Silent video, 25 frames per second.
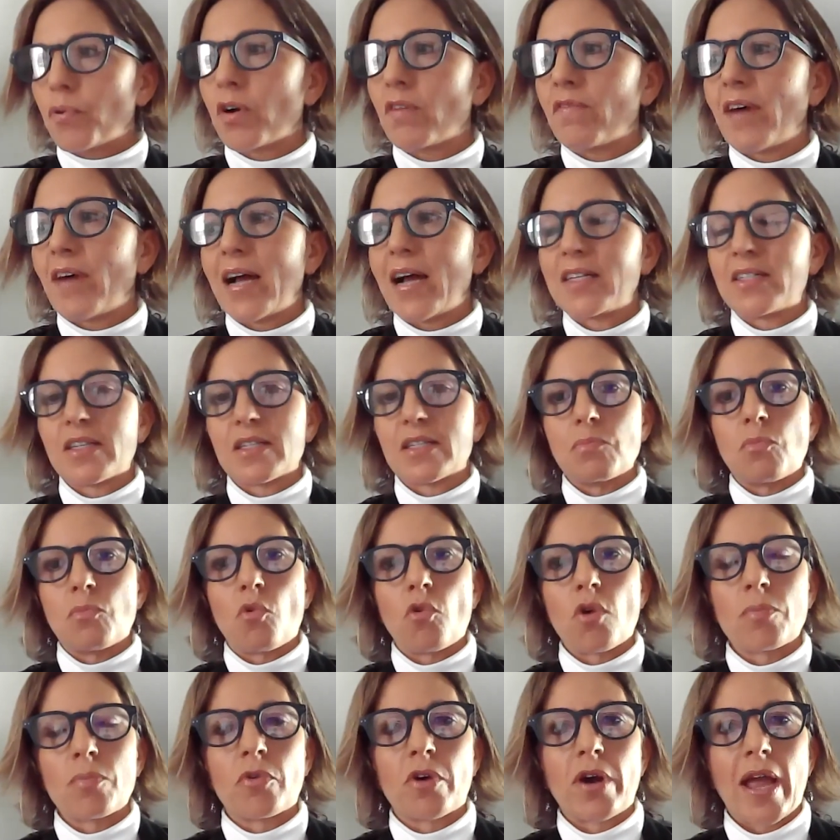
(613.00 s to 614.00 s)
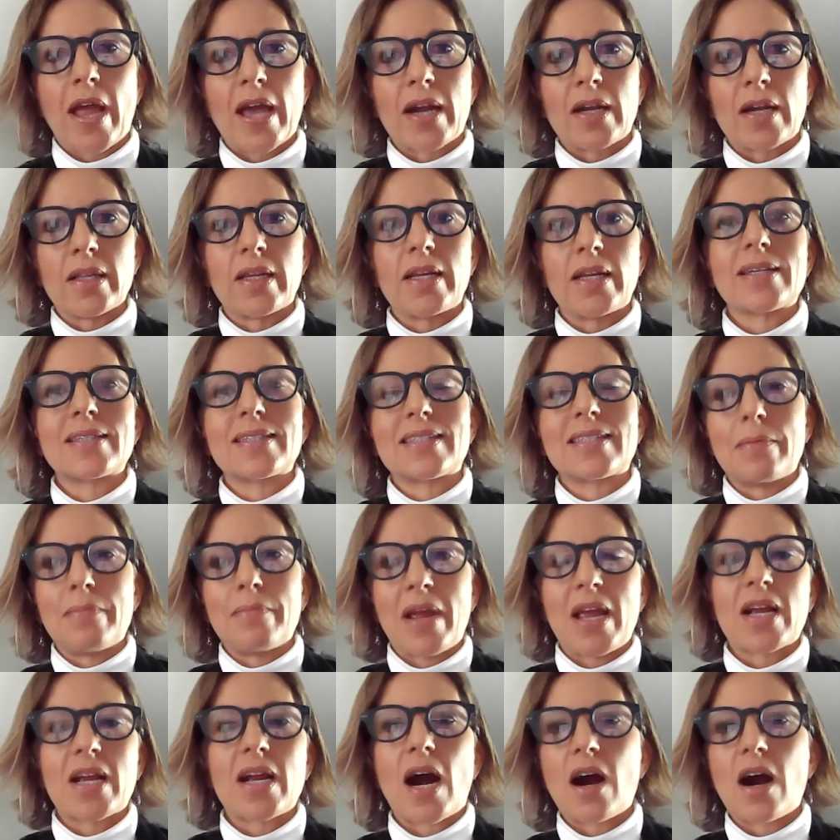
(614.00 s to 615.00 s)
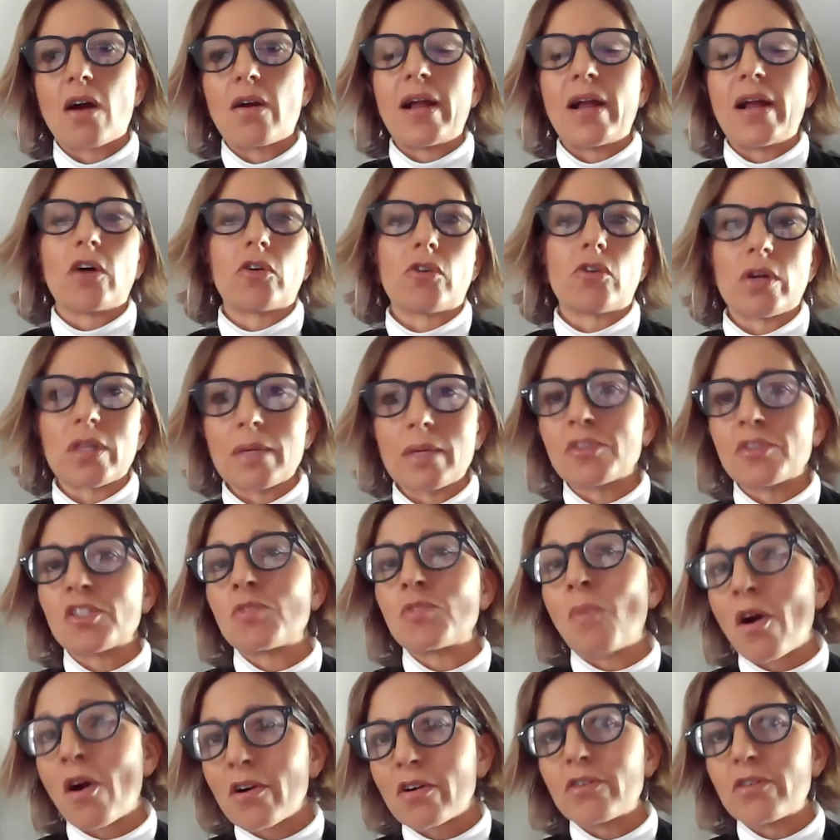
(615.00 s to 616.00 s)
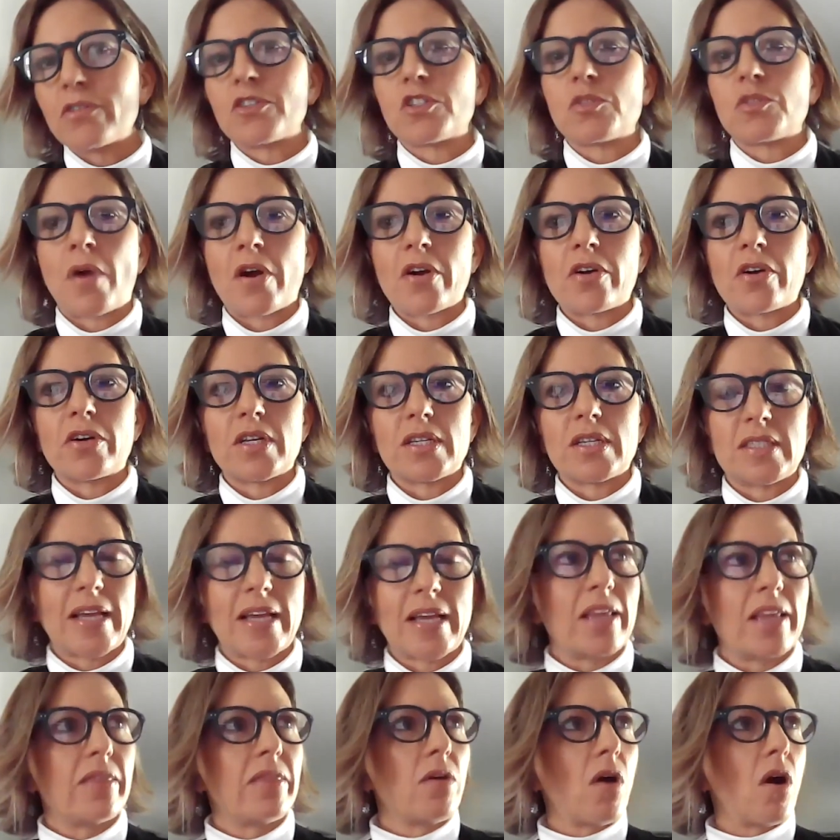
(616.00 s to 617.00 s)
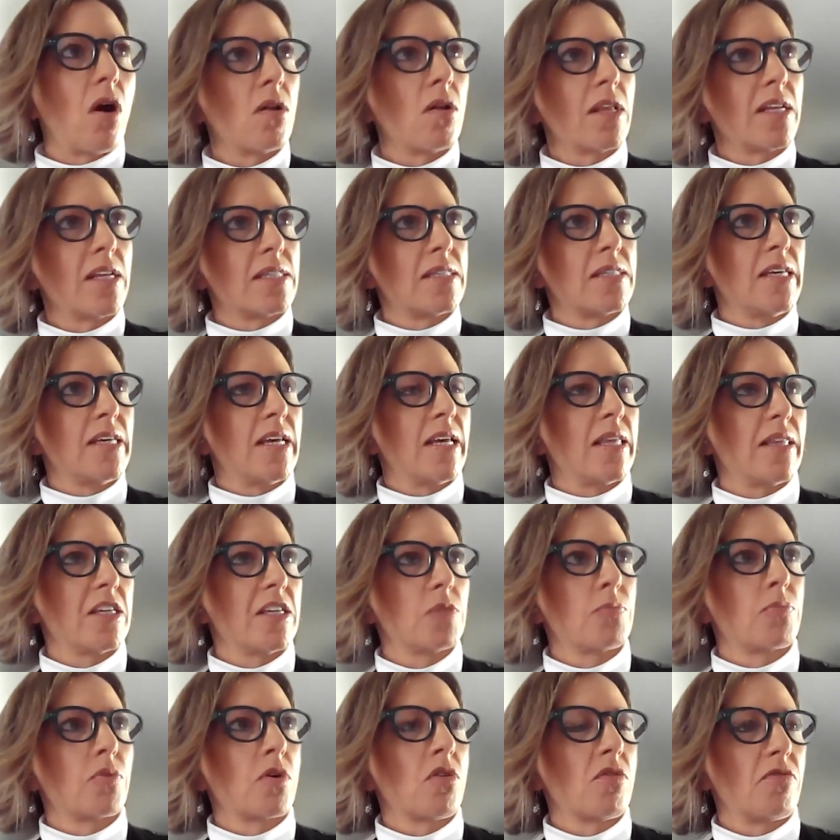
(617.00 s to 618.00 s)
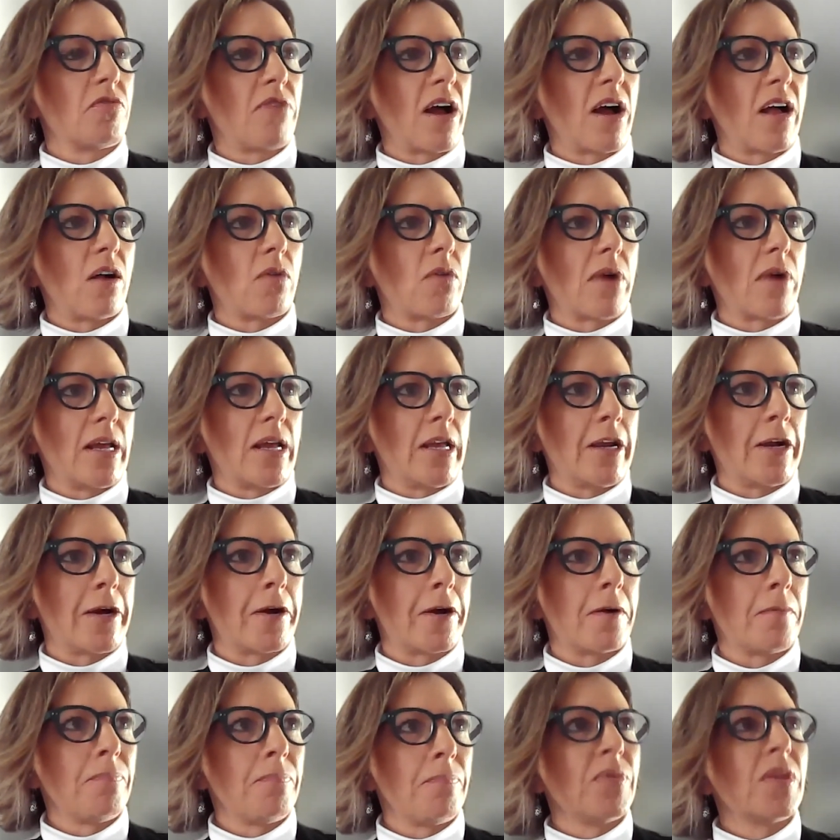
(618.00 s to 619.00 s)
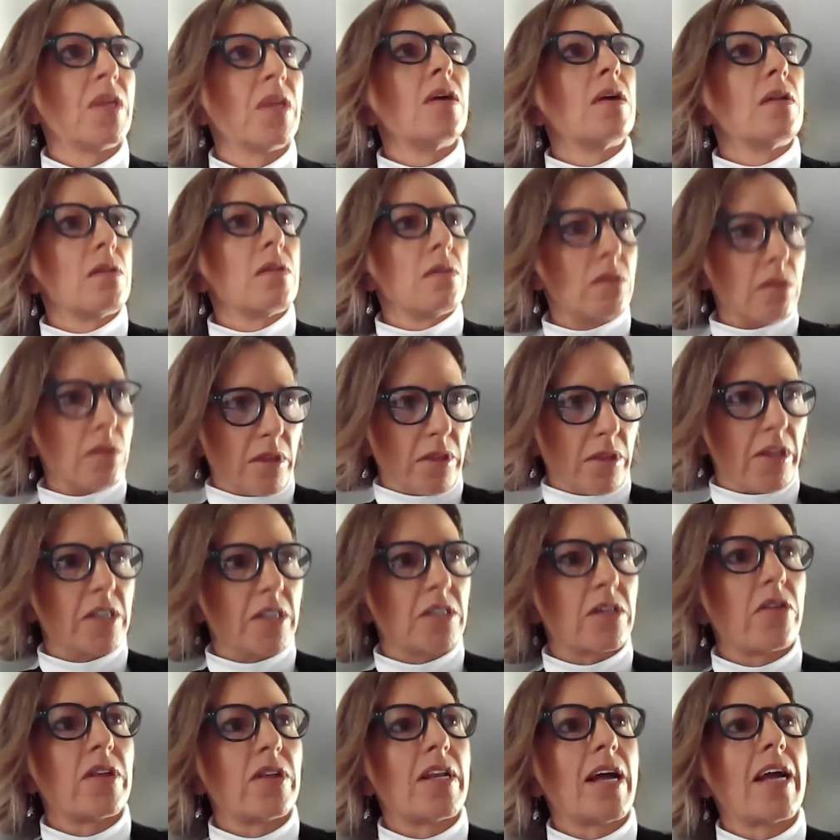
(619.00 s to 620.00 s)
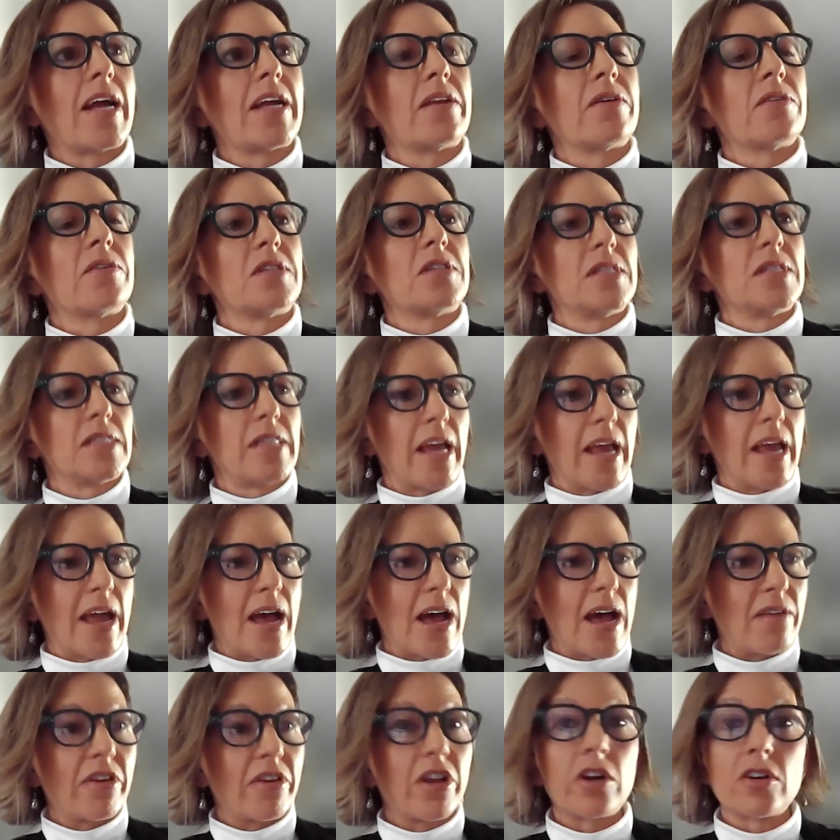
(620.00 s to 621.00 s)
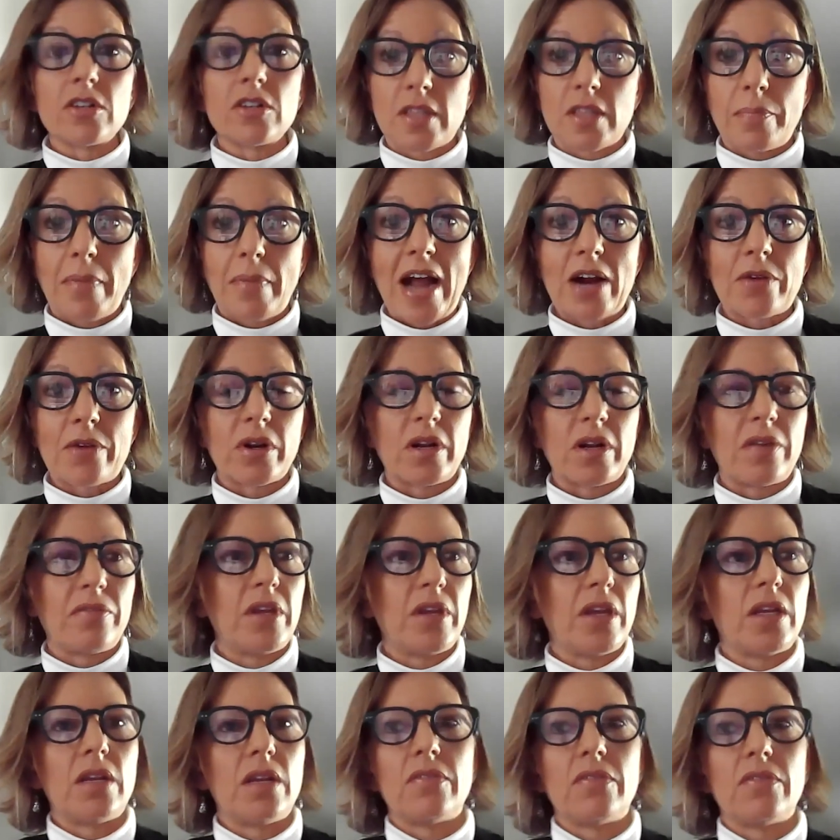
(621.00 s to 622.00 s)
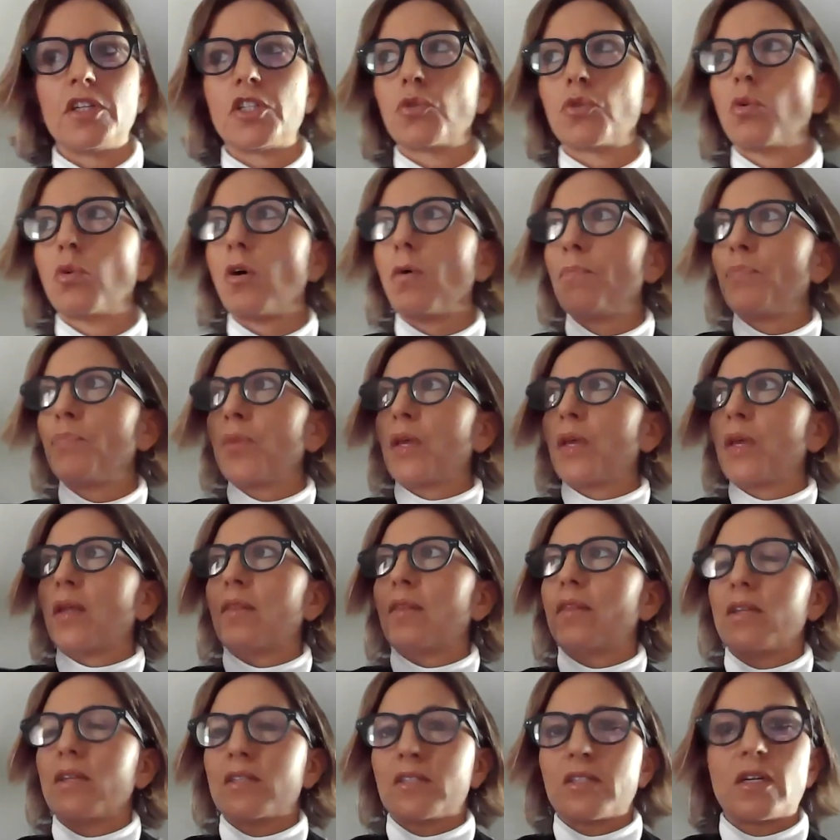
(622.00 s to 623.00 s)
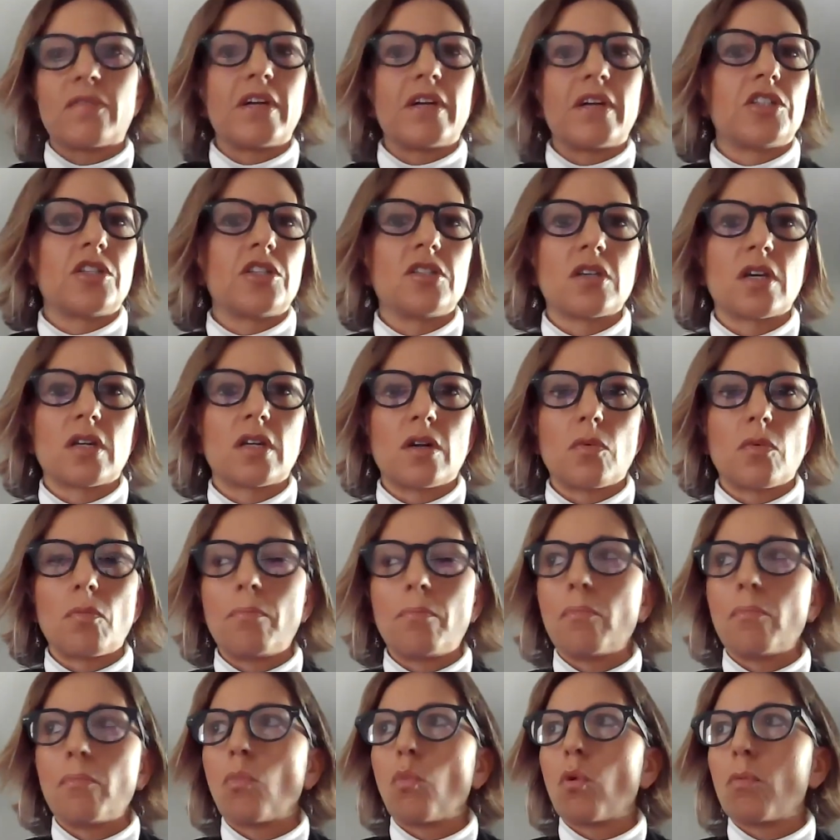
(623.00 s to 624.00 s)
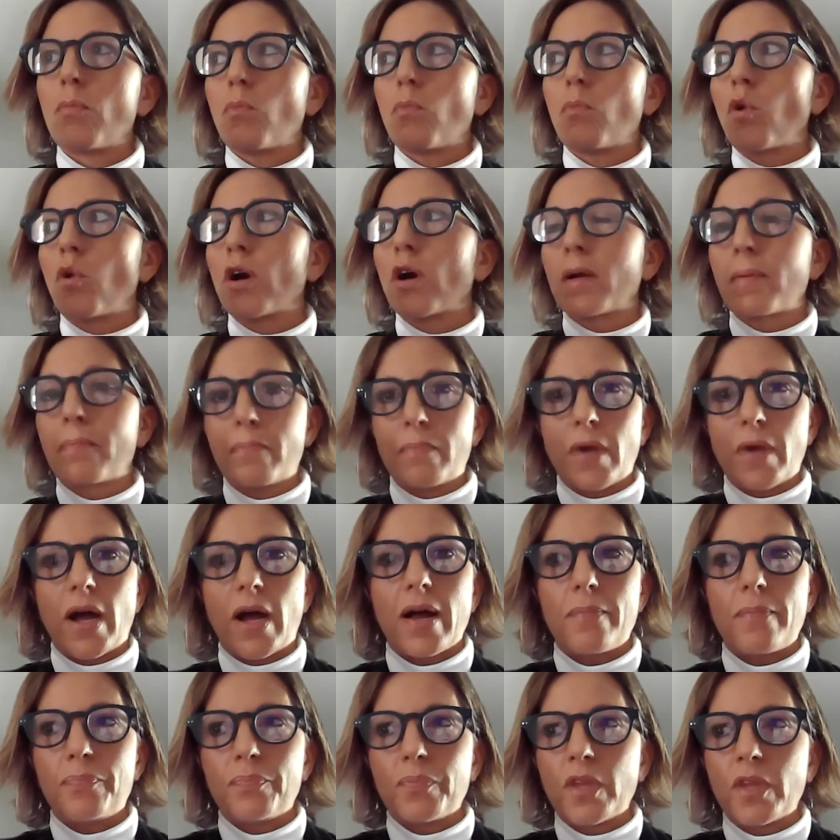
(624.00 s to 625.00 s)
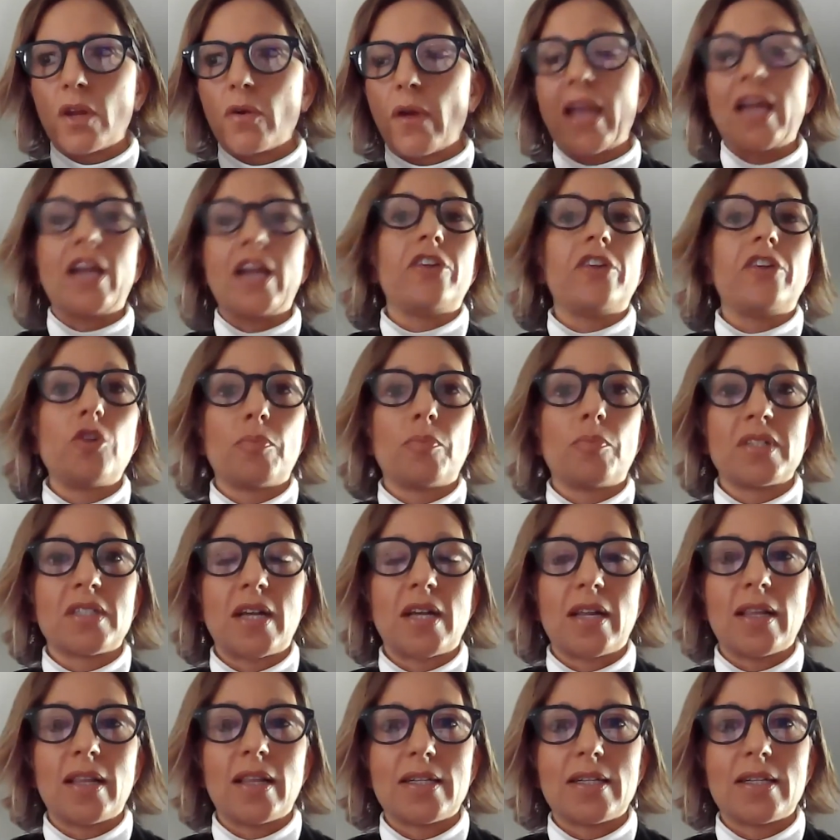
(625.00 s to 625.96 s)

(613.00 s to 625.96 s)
And here are some approaches and interventions to try to prevent or reduce that. Ella actually looks at the background of the individual and provides the actual intervention that's personalized to that individual.